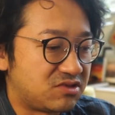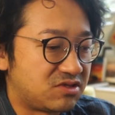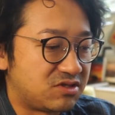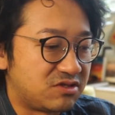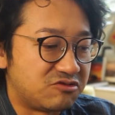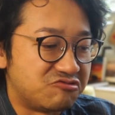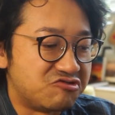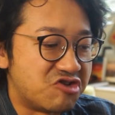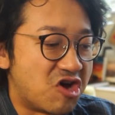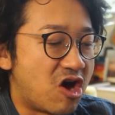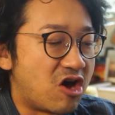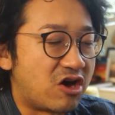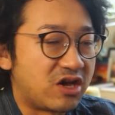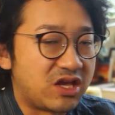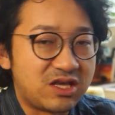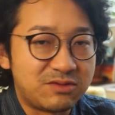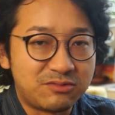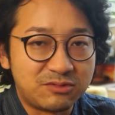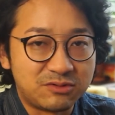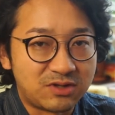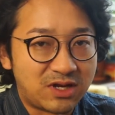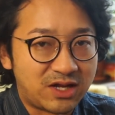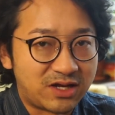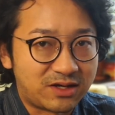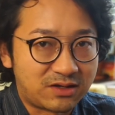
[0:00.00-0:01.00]
not
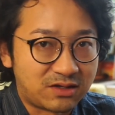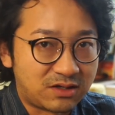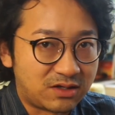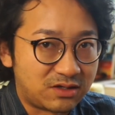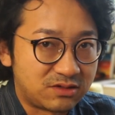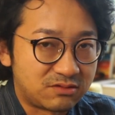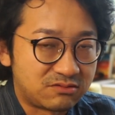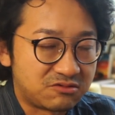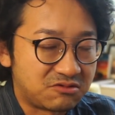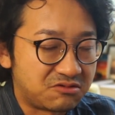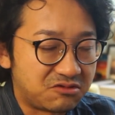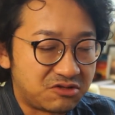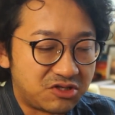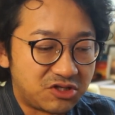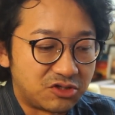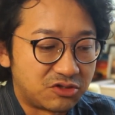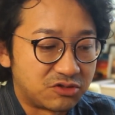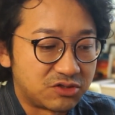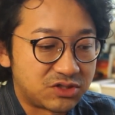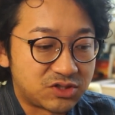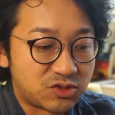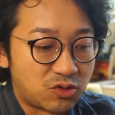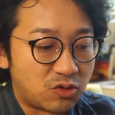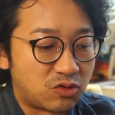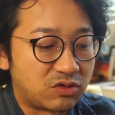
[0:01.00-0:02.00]
even like a
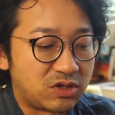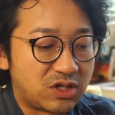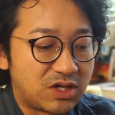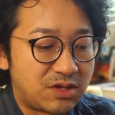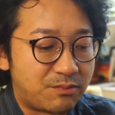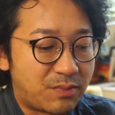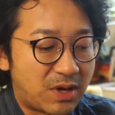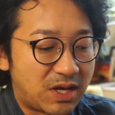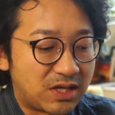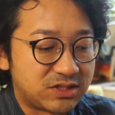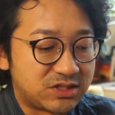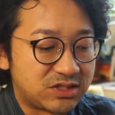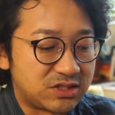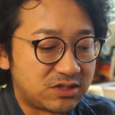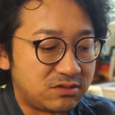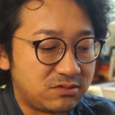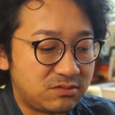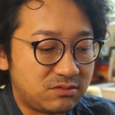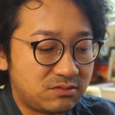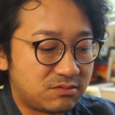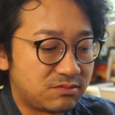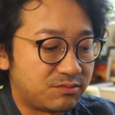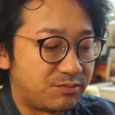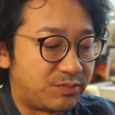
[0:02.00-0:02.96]
strongly punching.